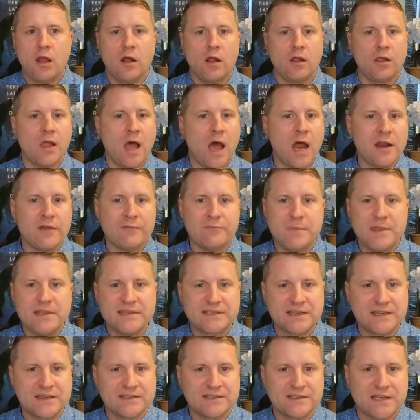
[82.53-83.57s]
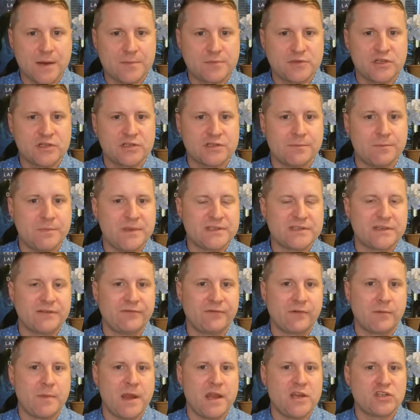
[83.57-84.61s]
A lot of misconceptions and
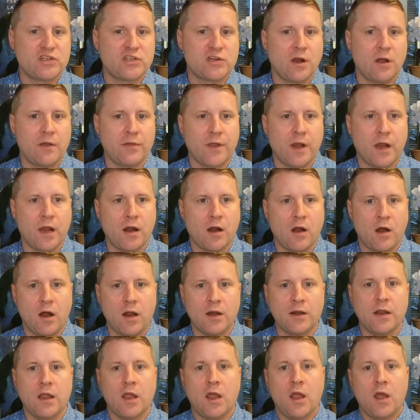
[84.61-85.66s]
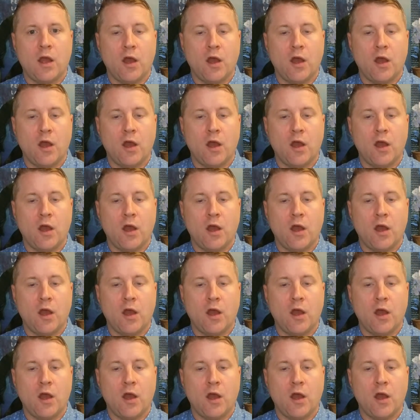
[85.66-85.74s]
misinformation on there on,